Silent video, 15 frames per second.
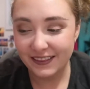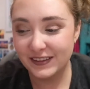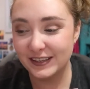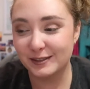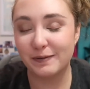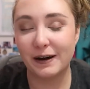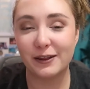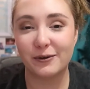
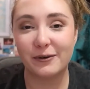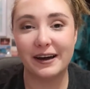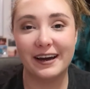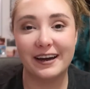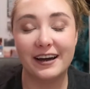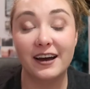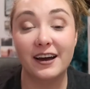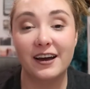This, by the
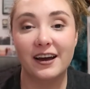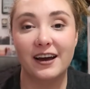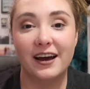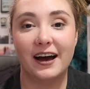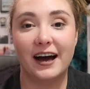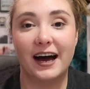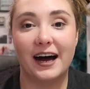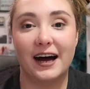way,
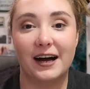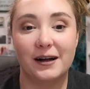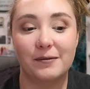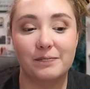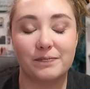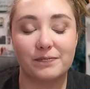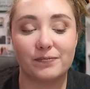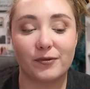
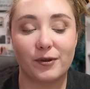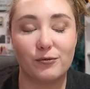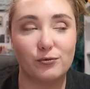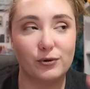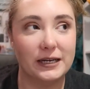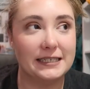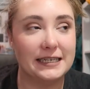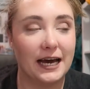um,
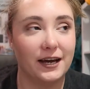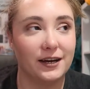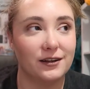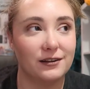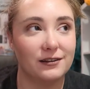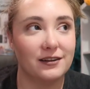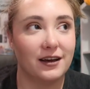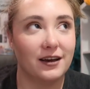
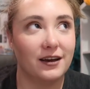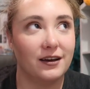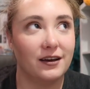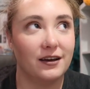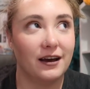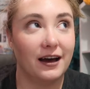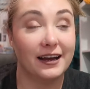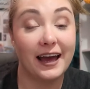retailed,
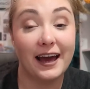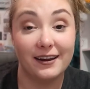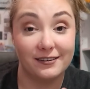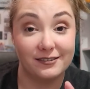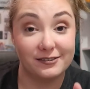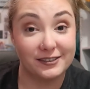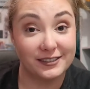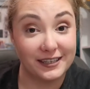
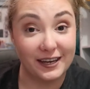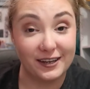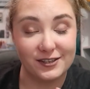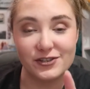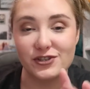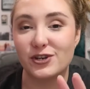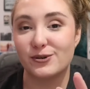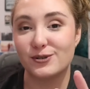again,
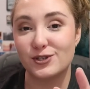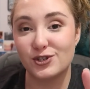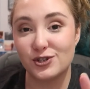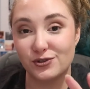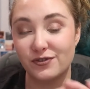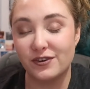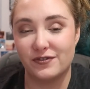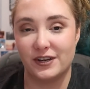sale, so it's
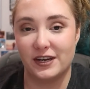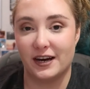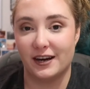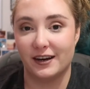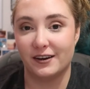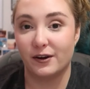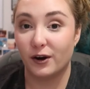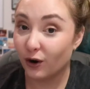two
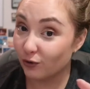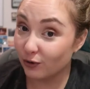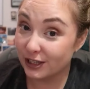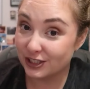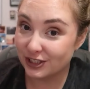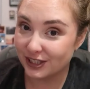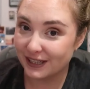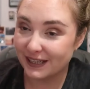fifty-nine
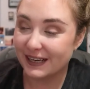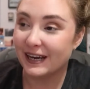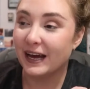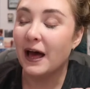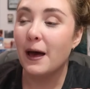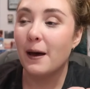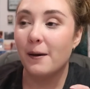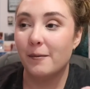originally,
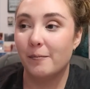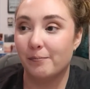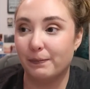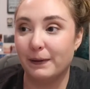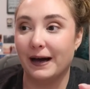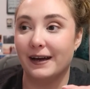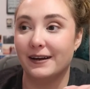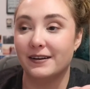
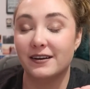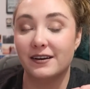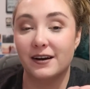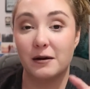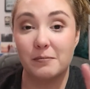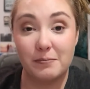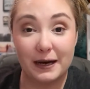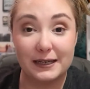but
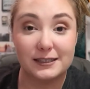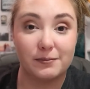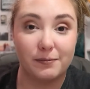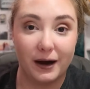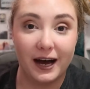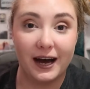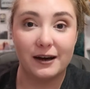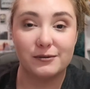Best
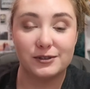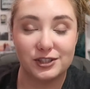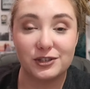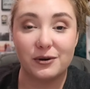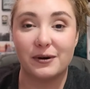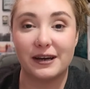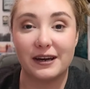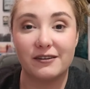Buy was
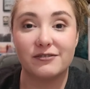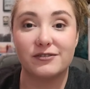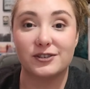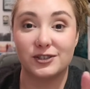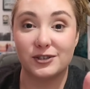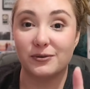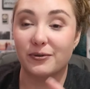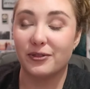showing it
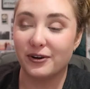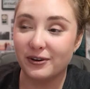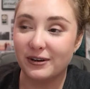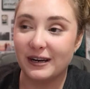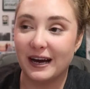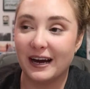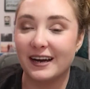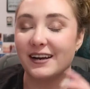for two
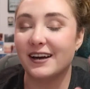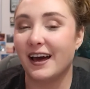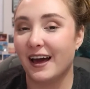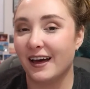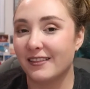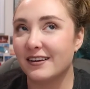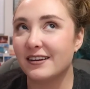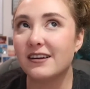thirty-nine,
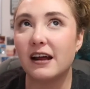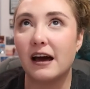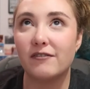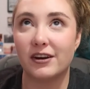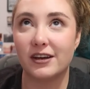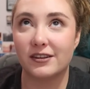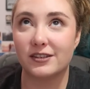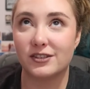and they didn't
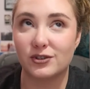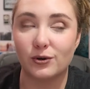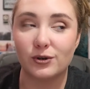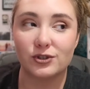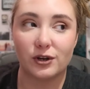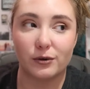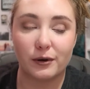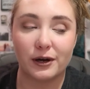have any in the
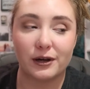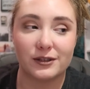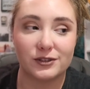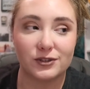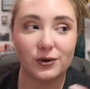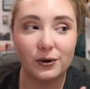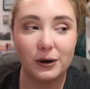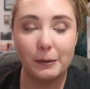stores or wig on the
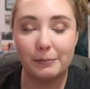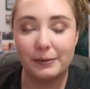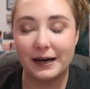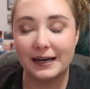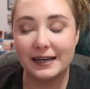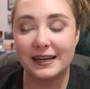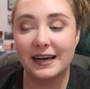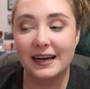store,
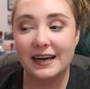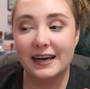but